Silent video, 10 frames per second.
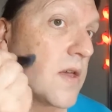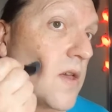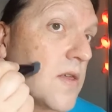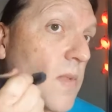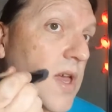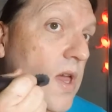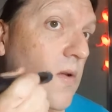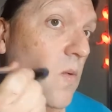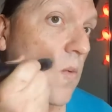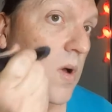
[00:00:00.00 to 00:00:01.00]
it's making
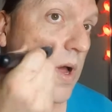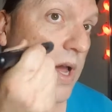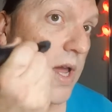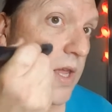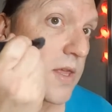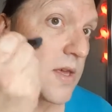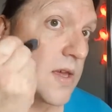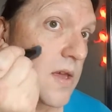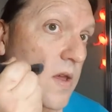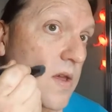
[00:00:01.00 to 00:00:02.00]
quite
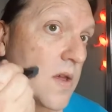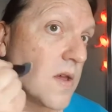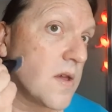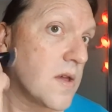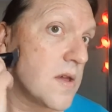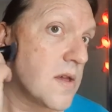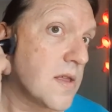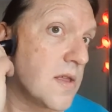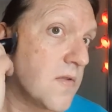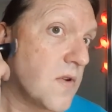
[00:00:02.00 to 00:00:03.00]
a
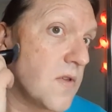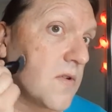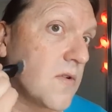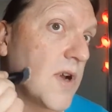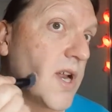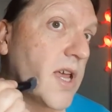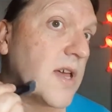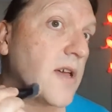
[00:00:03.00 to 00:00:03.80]
difference already.